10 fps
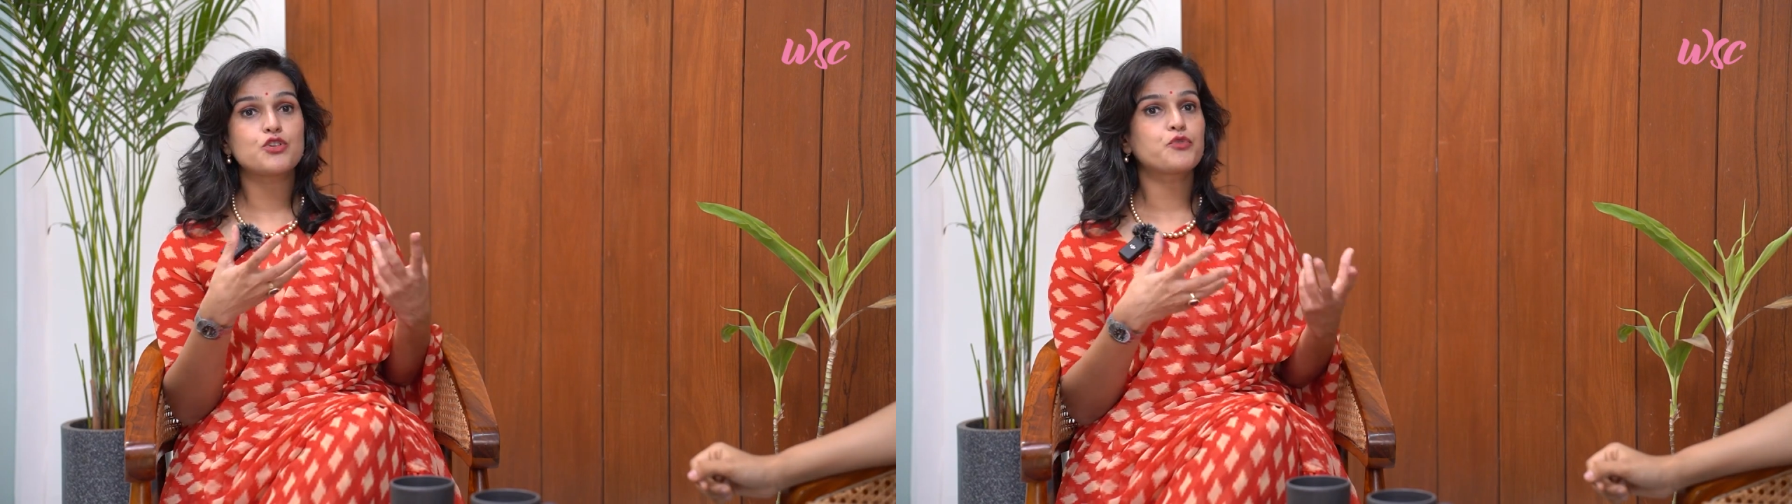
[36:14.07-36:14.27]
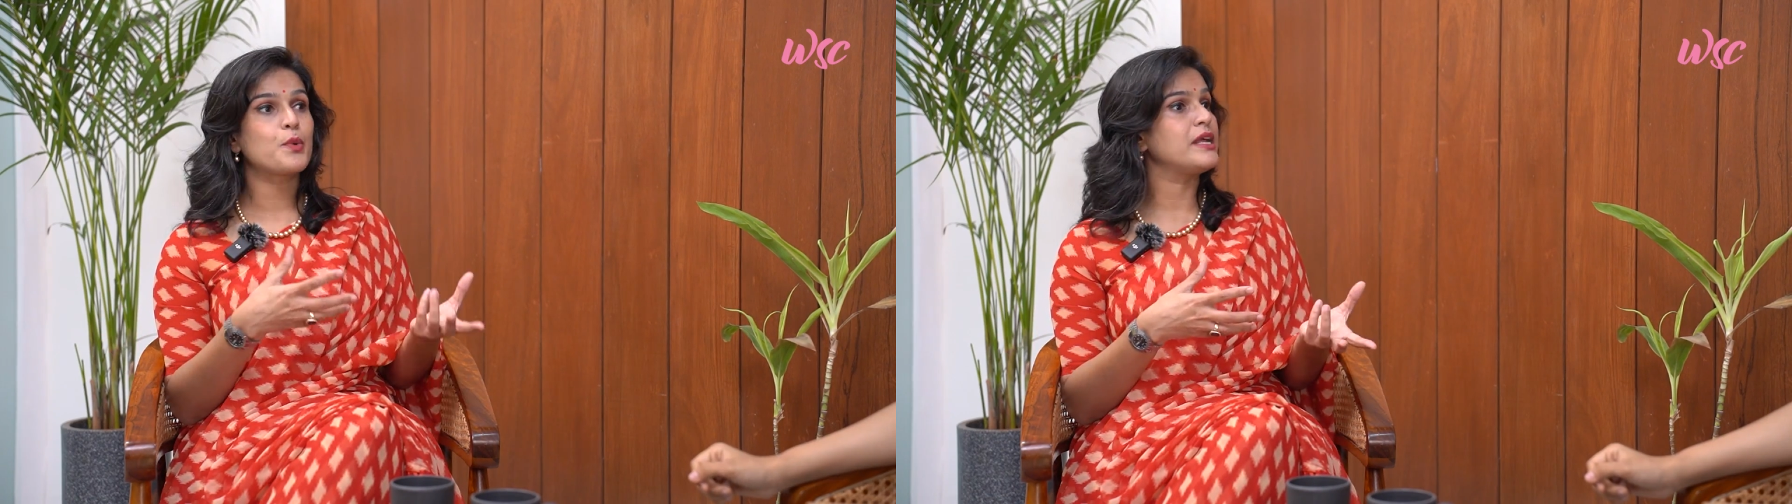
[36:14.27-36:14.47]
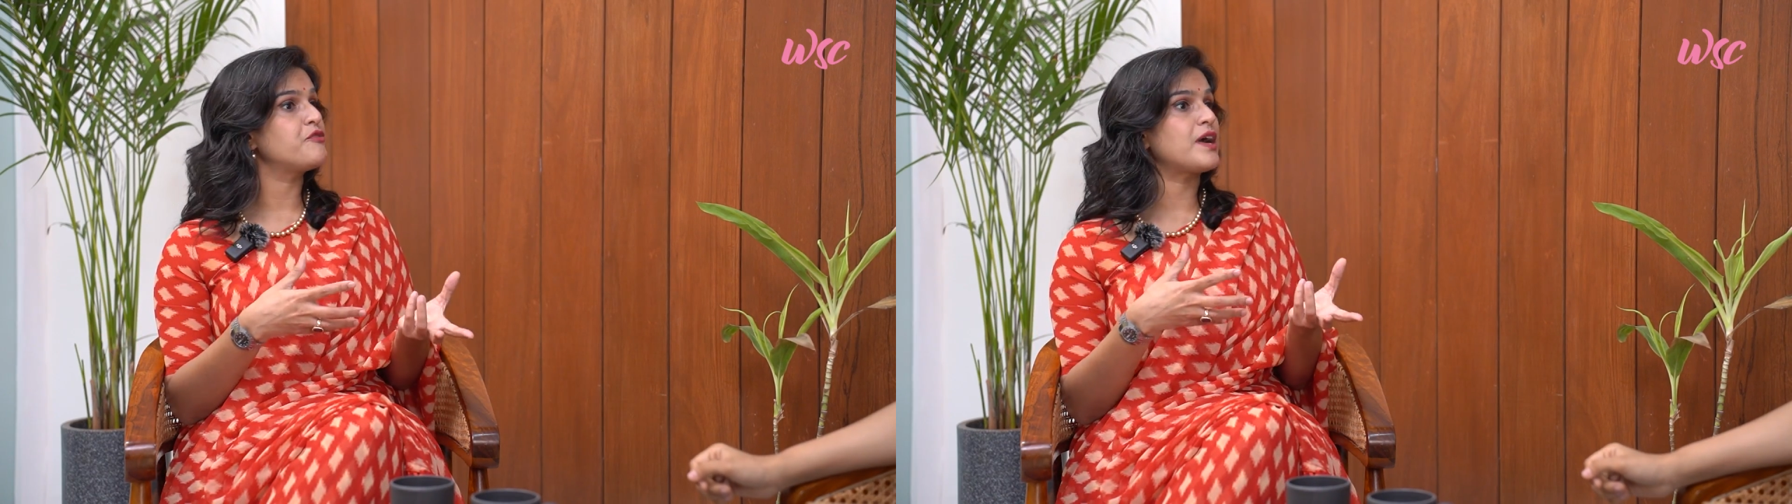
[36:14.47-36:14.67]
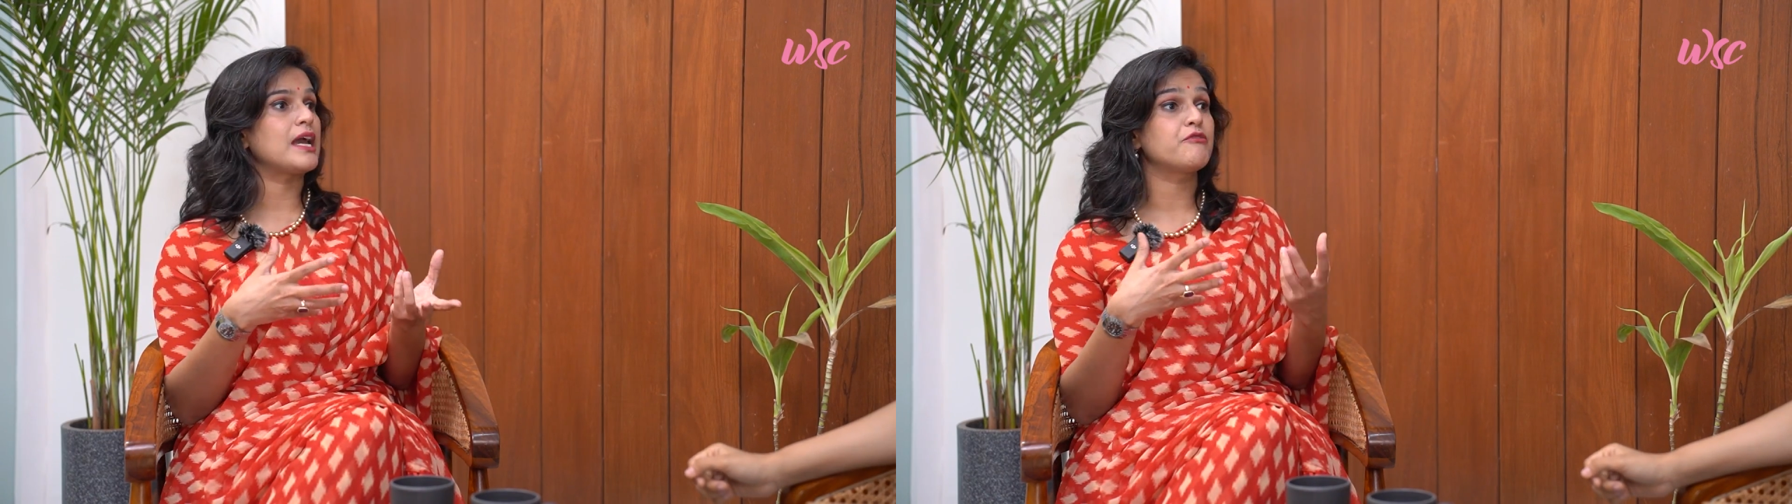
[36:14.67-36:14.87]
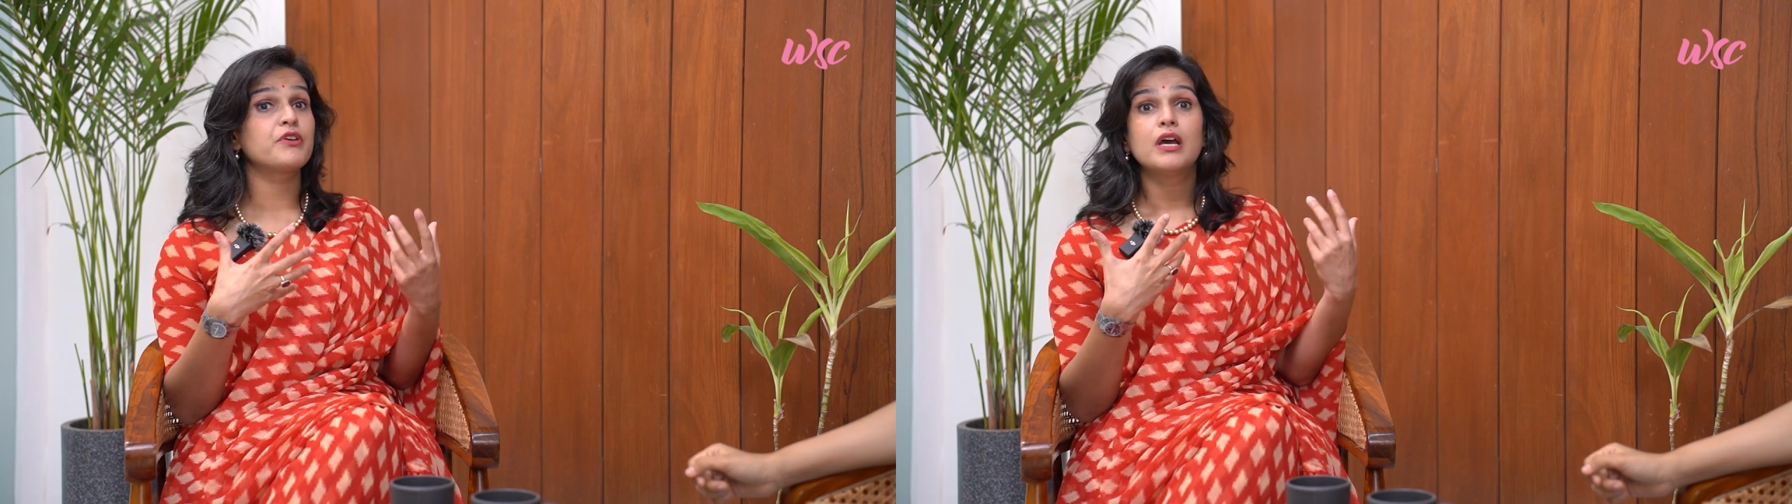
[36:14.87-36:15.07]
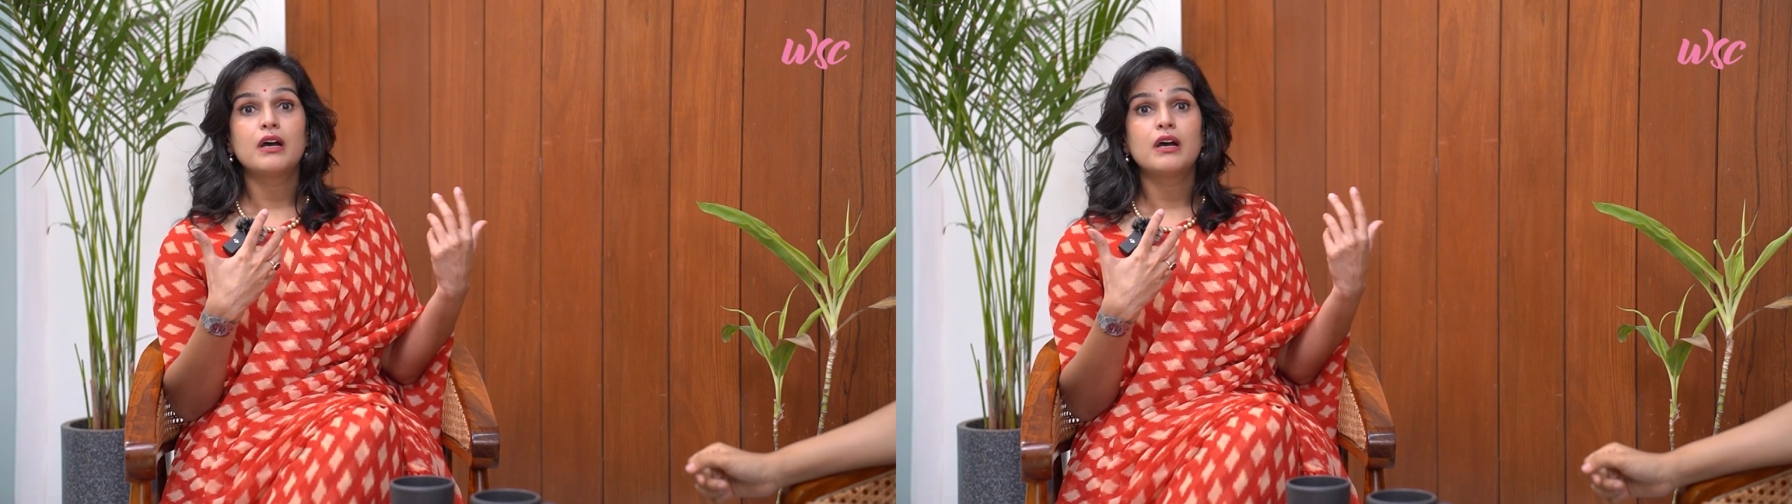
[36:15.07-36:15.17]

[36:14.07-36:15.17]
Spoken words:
of 25,